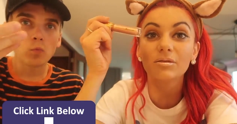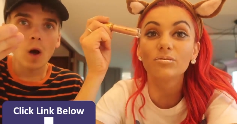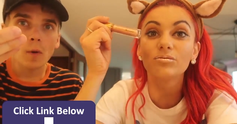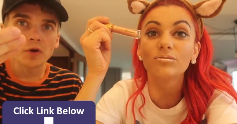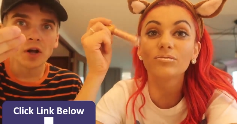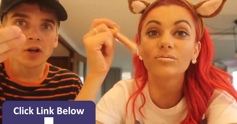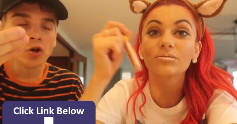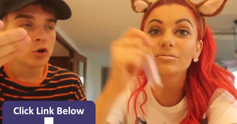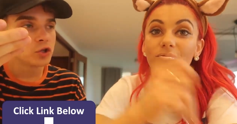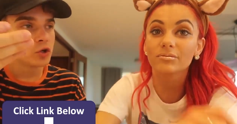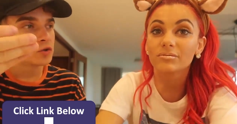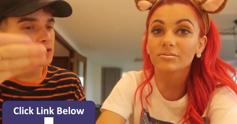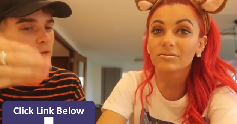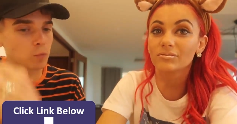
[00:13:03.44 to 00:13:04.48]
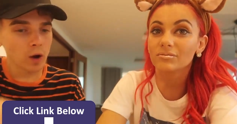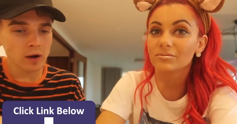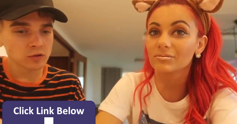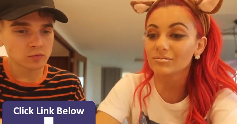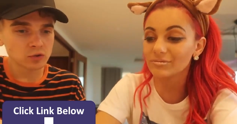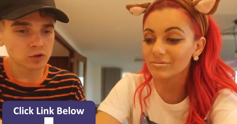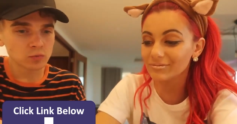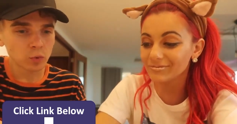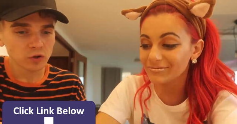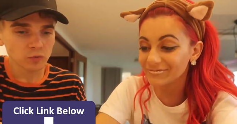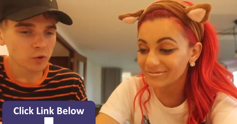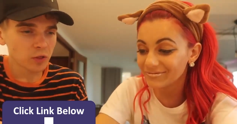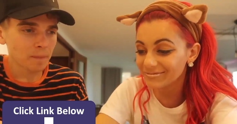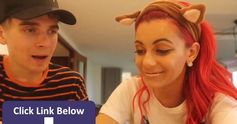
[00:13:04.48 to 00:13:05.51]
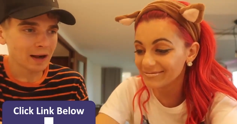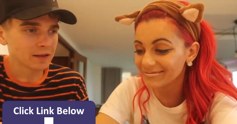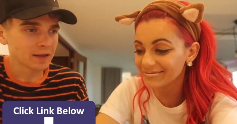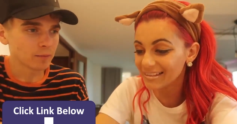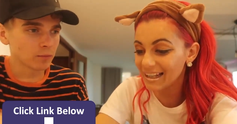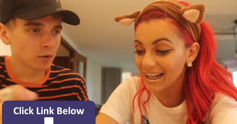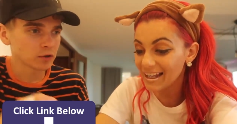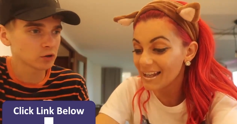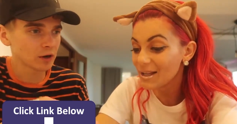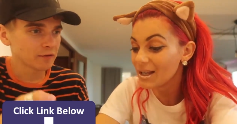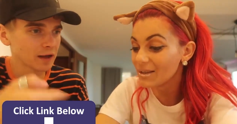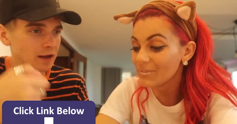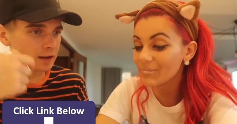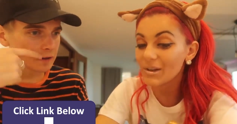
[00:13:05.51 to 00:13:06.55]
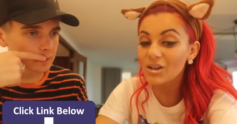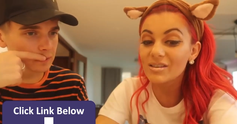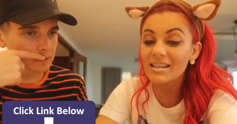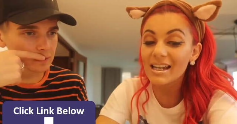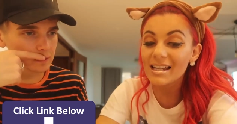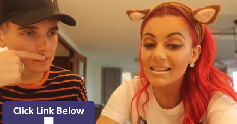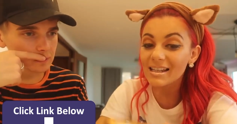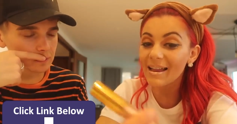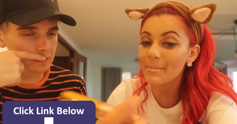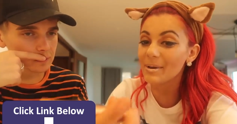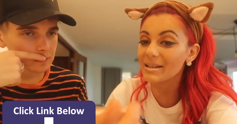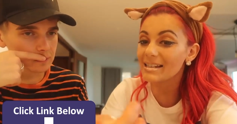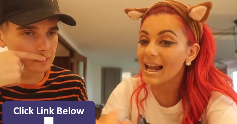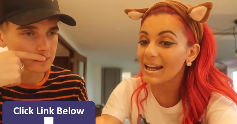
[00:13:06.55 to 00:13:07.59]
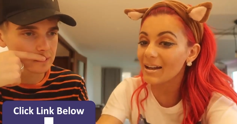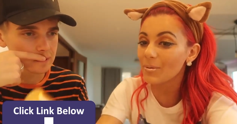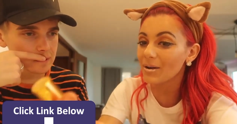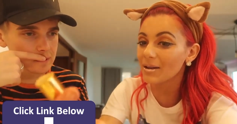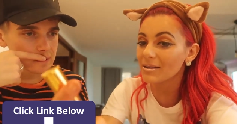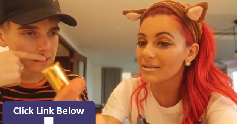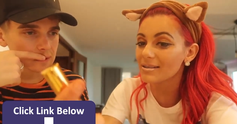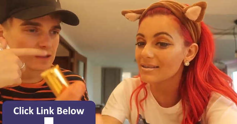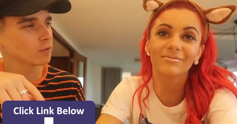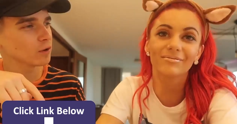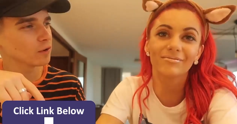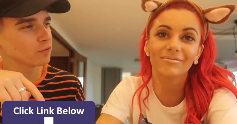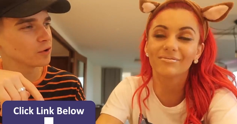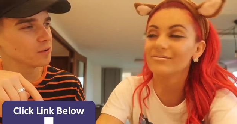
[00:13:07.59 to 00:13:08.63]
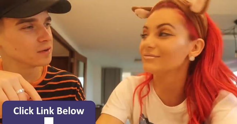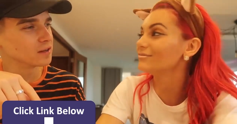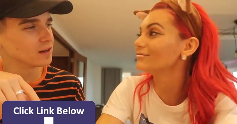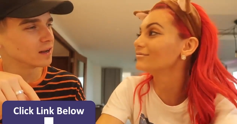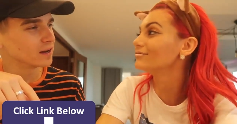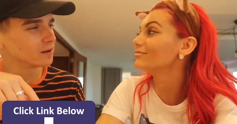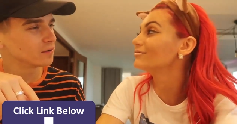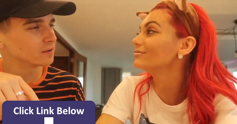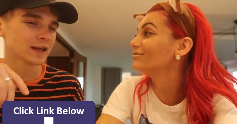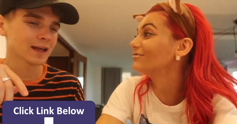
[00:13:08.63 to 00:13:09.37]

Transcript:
Speaker 1: then why would I not use the... Why, what's with the palette then? Why don't you have that?
Speaker 2: Because these are like metallic ones.
Speaker 1: Oh, well, I've ruined it now.